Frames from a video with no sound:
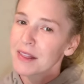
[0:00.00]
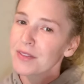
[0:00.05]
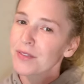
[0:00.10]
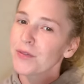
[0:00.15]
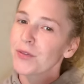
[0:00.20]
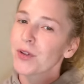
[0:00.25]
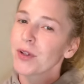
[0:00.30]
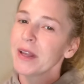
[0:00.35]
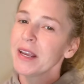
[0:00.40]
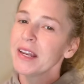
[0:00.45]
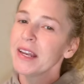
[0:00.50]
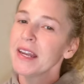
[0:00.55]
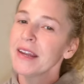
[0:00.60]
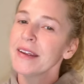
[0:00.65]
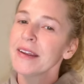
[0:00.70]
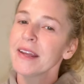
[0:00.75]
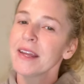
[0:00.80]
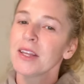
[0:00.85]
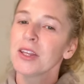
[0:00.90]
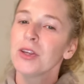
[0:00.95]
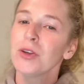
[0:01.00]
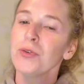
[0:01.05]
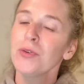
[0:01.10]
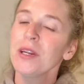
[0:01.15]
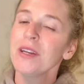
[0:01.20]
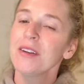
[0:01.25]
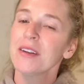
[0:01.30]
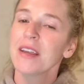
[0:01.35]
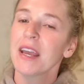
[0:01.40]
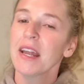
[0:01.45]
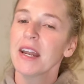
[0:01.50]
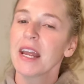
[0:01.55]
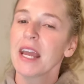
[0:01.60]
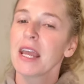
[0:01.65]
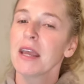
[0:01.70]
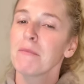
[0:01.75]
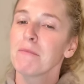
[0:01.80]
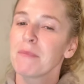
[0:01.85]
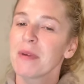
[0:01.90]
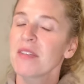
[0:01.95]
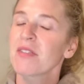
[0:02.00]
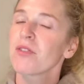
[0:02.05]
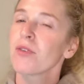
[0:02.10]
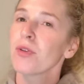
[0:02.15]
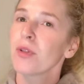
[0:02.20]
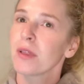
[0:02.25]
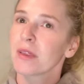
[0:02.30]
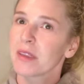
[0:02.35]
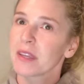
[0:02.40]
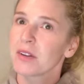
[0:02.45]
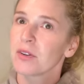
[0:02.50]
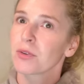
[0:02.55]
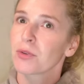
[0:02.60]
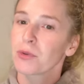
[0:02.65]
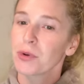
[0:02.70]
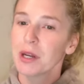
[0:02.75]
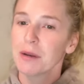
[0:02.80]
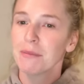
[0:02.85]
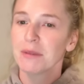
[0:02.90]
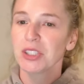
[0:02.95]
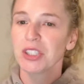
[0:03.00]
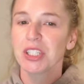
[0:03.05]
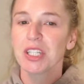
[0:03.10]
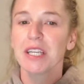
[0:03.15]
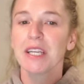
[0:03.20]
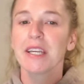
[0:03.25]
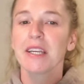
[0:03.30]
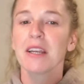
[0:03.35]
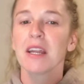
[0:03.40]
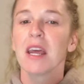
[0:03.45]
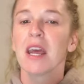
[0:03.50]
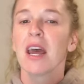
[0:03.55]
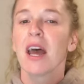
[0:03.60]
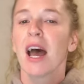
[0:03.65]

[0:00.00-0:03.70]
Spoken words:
of cleaning, you need to get a Bissell Little Green machine.